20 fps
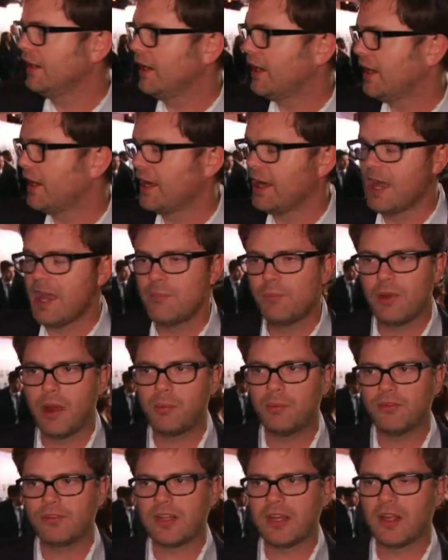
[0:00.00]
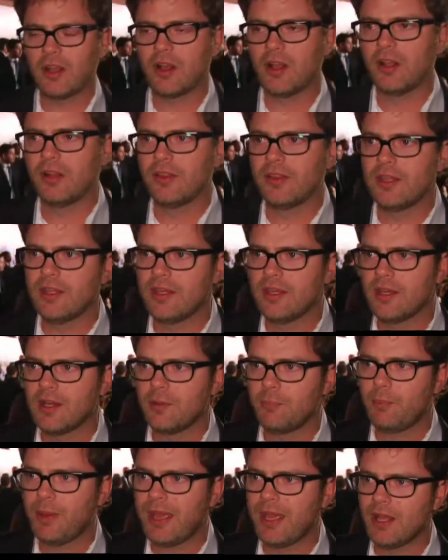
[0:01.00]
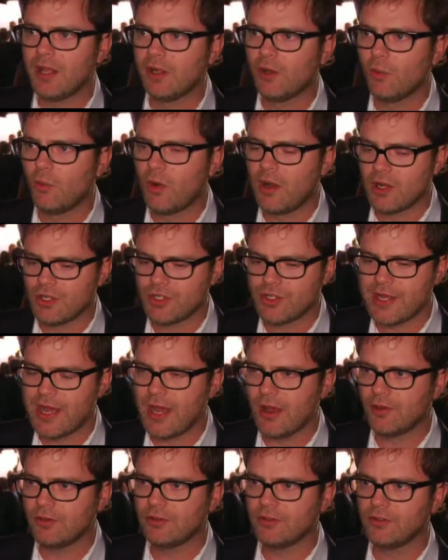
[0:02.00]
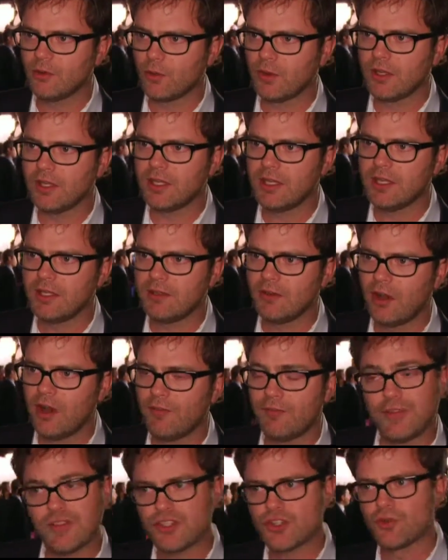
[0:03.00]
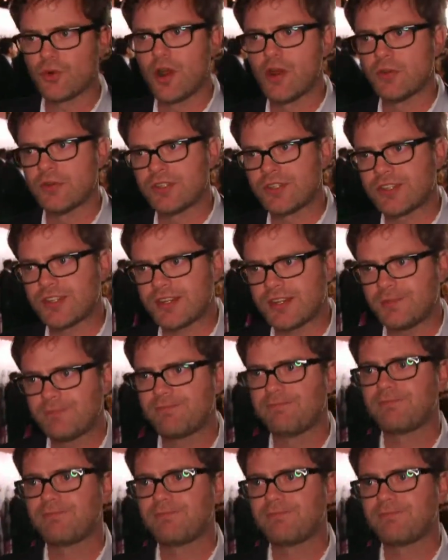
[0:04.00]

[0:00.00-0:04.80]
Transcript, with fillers: I'm representing all the pale, washed out, dorky office drones.